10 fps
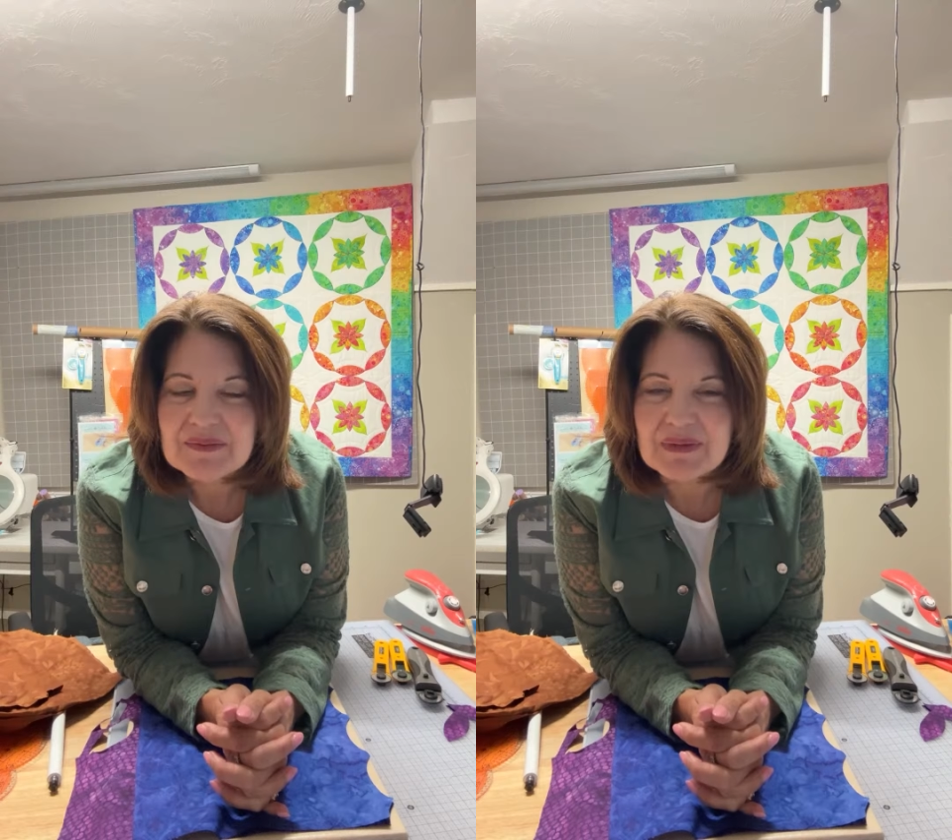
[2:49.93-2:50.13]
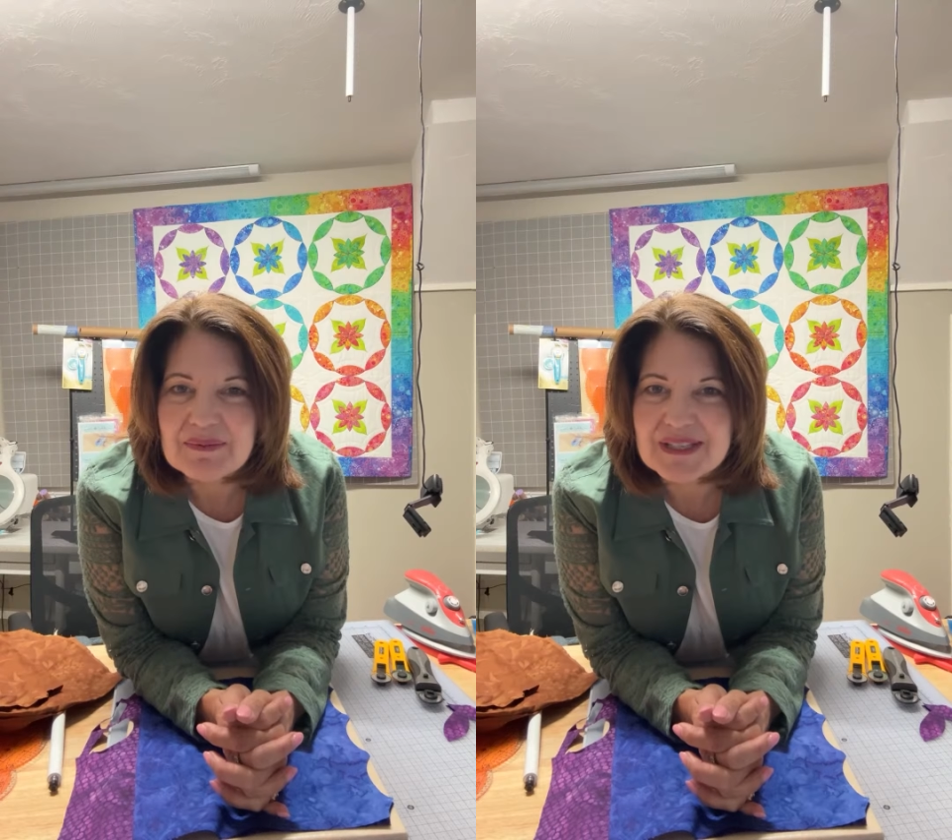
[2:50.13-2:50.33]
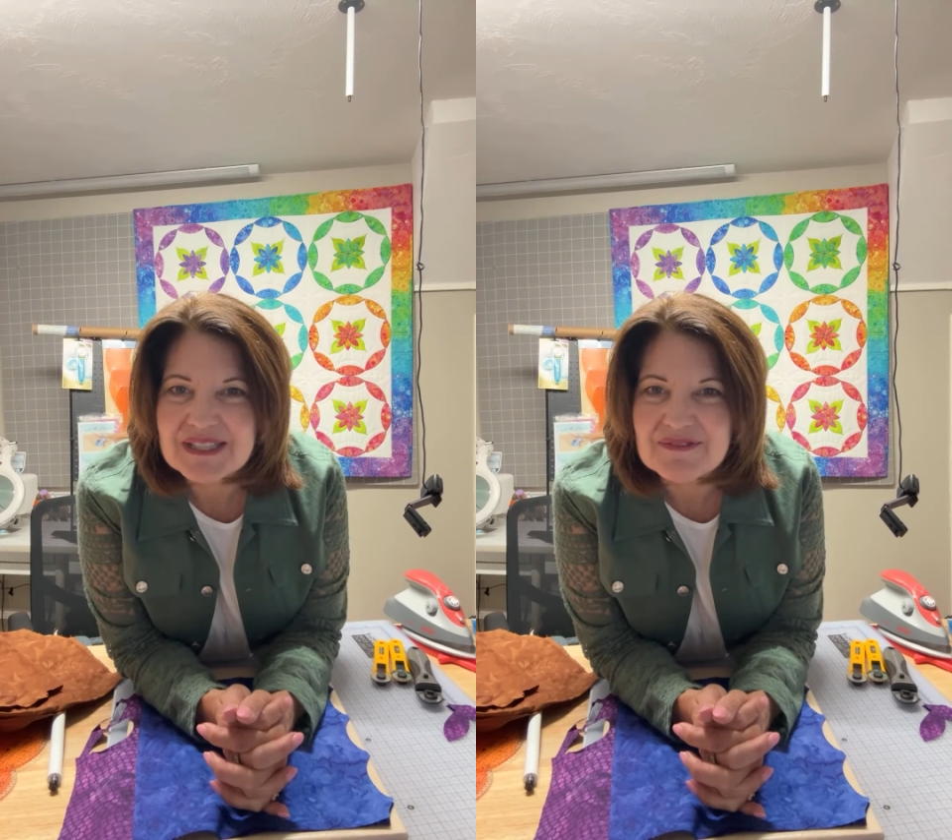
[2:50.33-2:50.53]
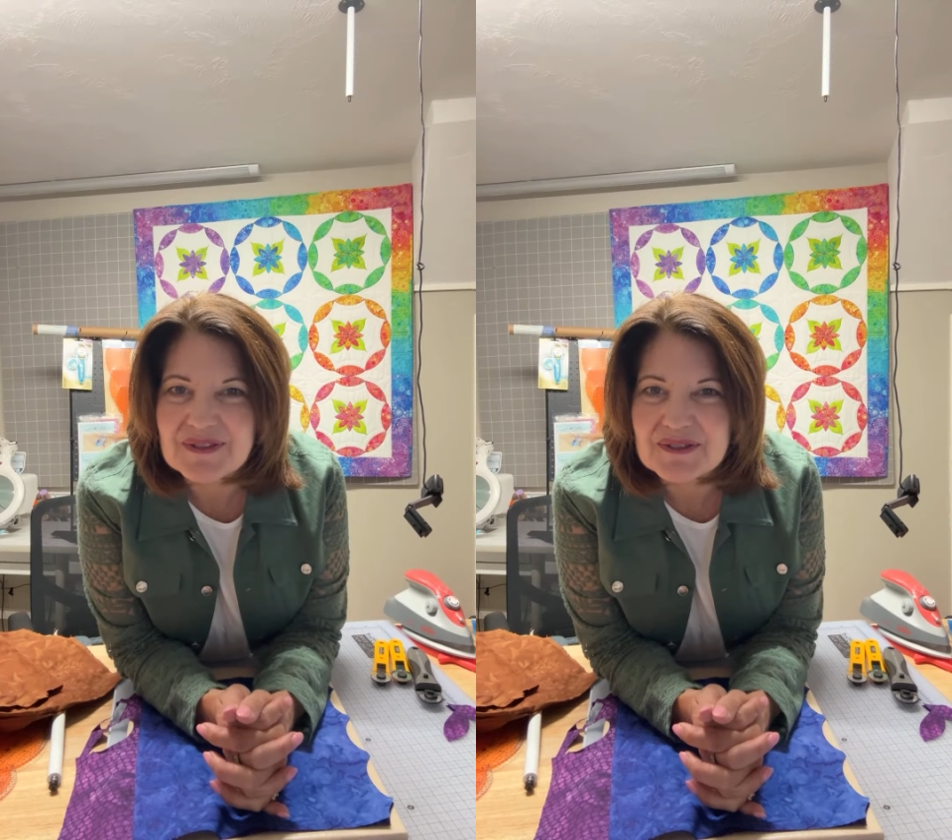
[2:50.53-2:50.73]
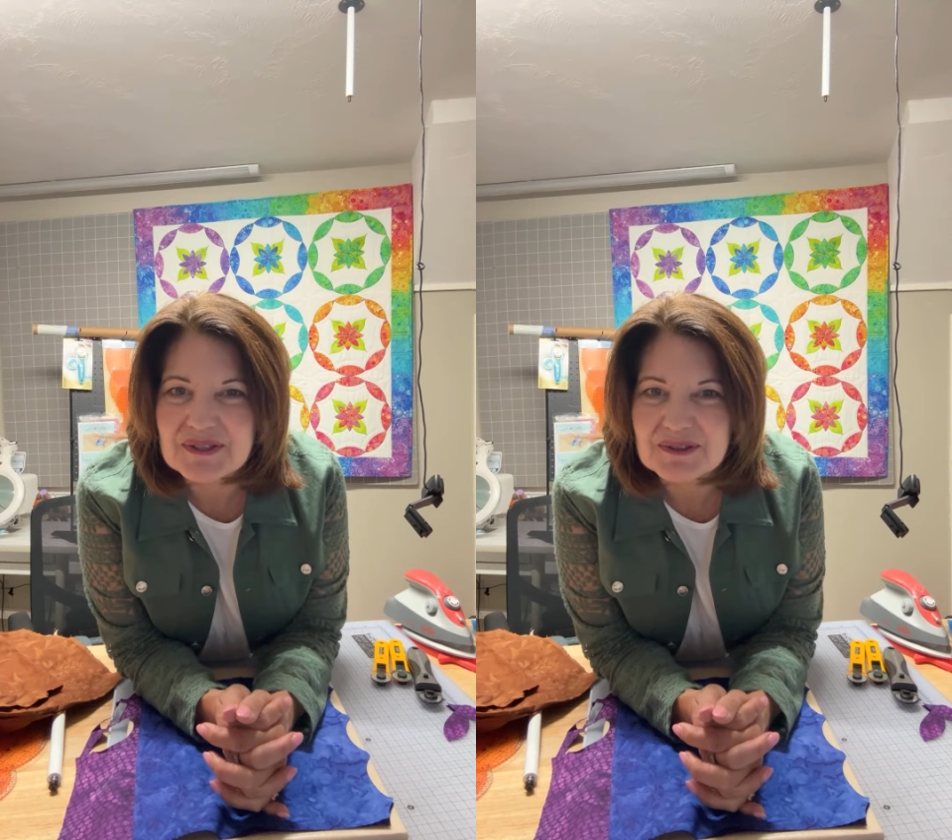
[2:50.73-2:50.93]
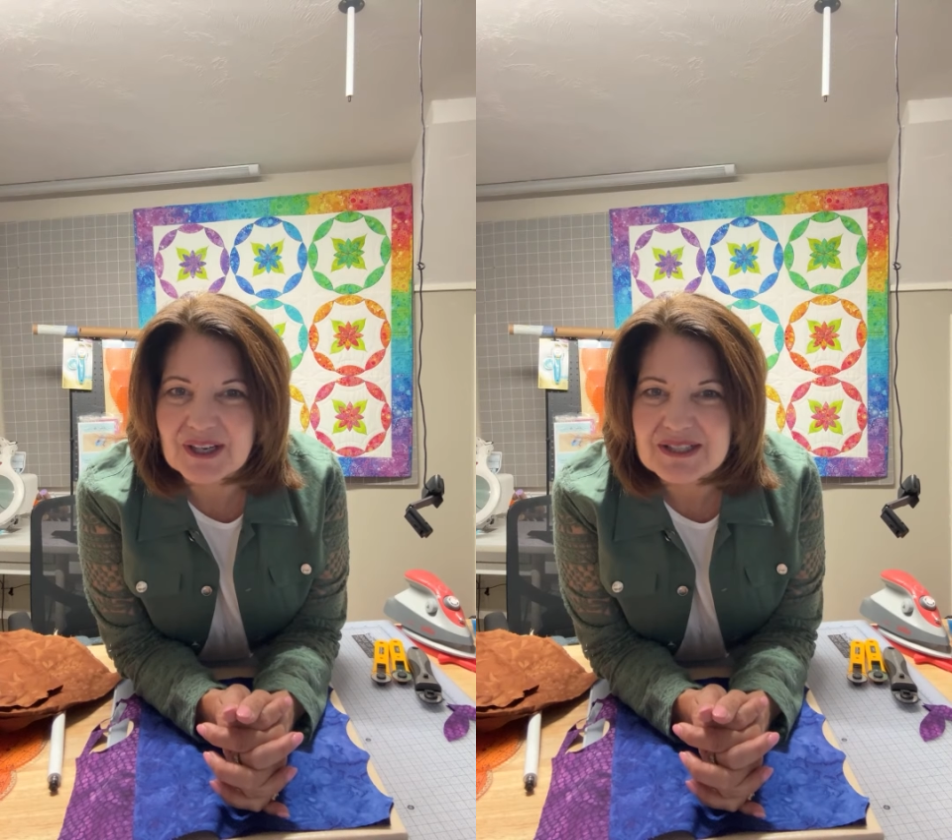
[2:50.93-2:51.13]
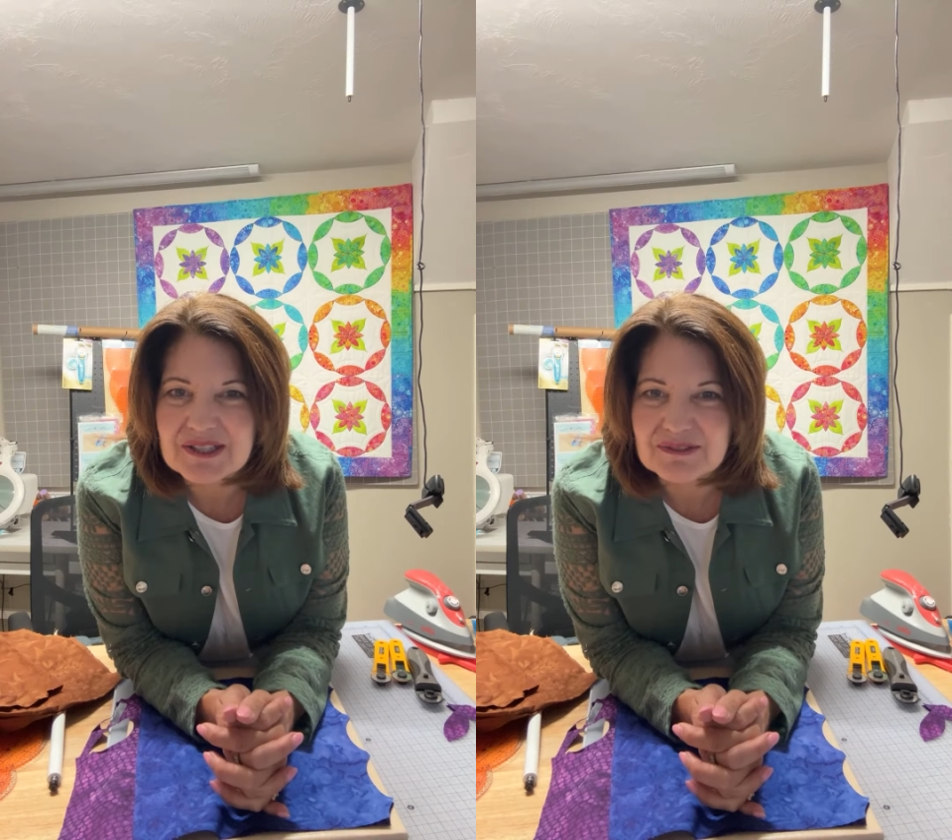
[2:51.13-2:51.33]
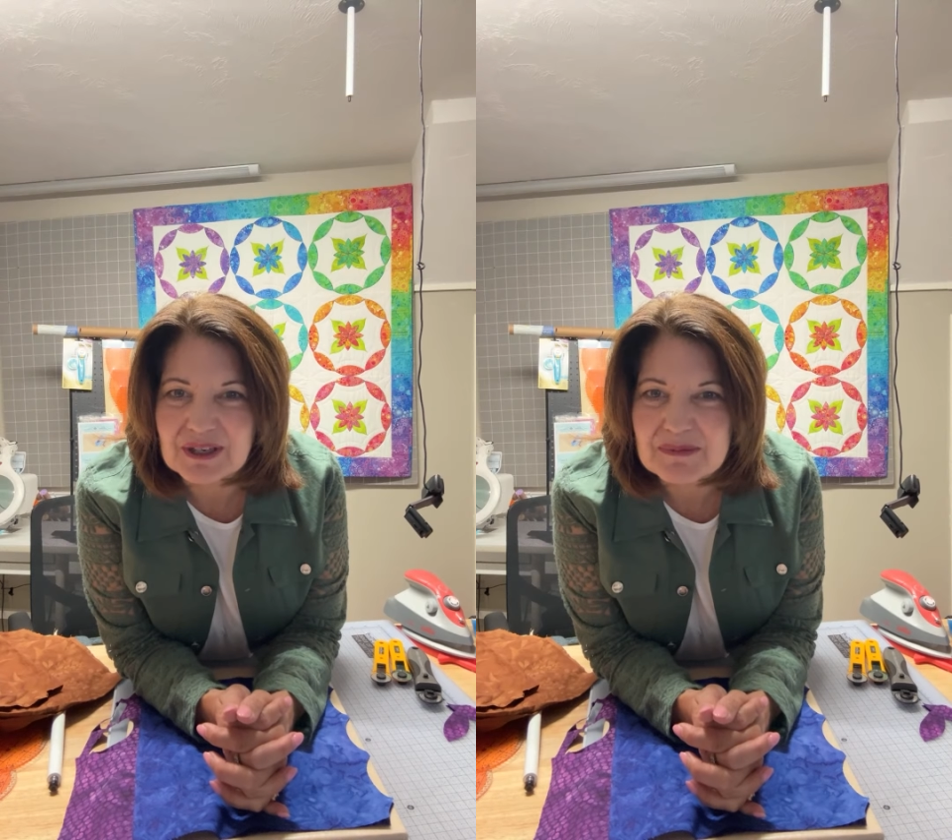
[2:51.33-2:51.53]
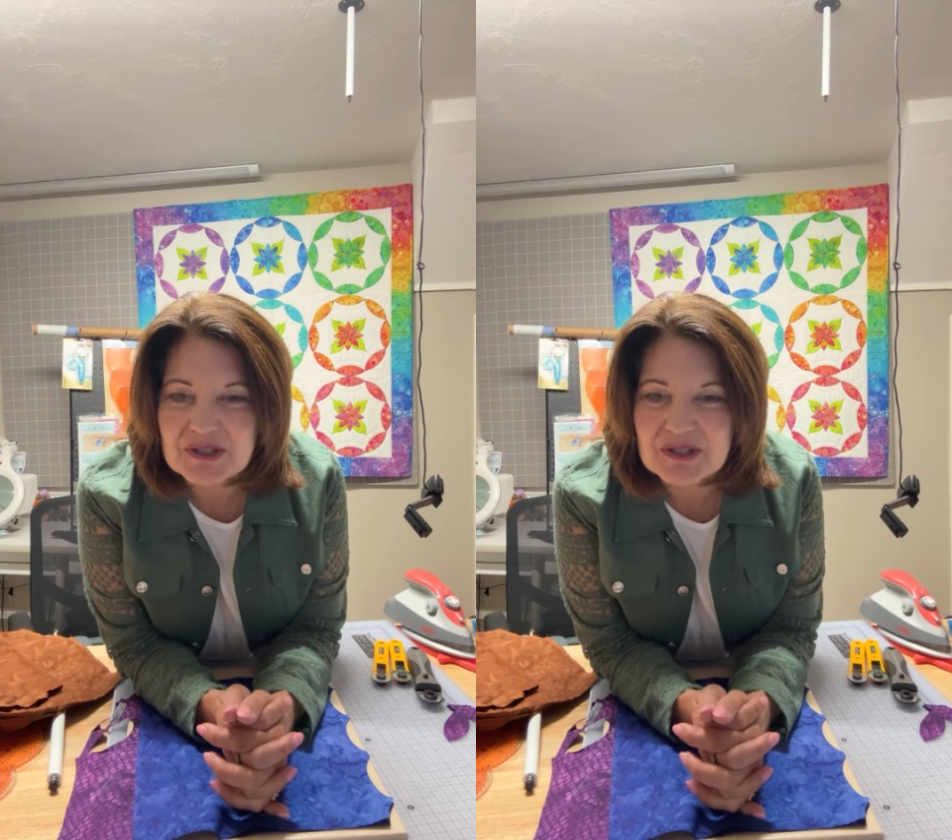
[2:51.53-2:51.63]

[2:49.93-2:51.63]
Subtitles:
my Misty Fuse across the room.